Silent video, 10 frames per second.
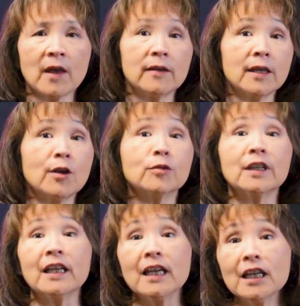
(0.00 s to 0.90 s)
They
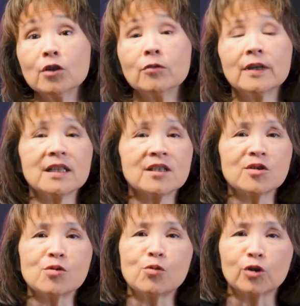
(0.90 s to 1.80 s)
only increase
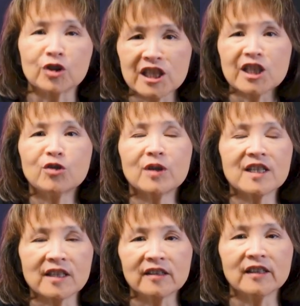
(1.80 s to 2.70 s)
or decrease
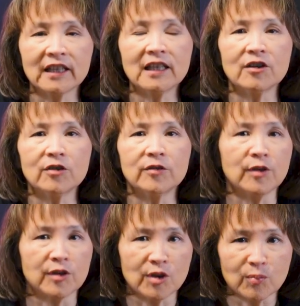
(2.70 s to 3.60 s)
the likelihood
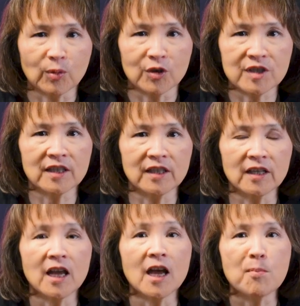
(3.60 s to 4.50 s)
that the person
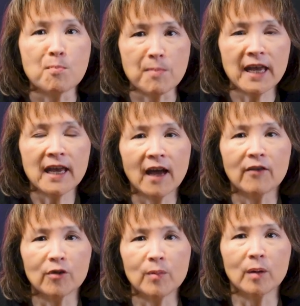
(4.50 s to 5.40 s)
may have
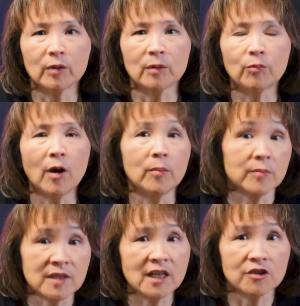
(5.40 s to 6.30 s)
a memory problem
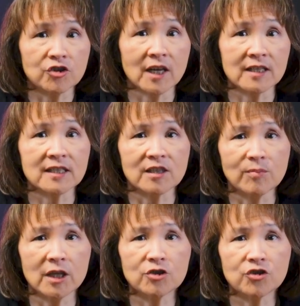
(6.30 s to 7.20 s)
such as
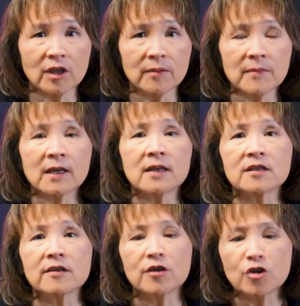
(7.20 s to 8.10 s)
dementia.
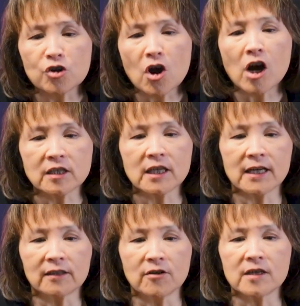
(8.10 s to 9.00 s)
So they're not
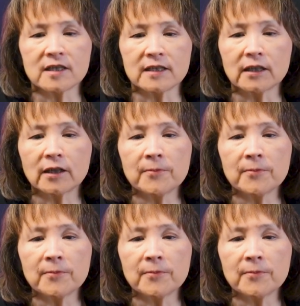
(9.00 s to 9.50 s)
diagnostic.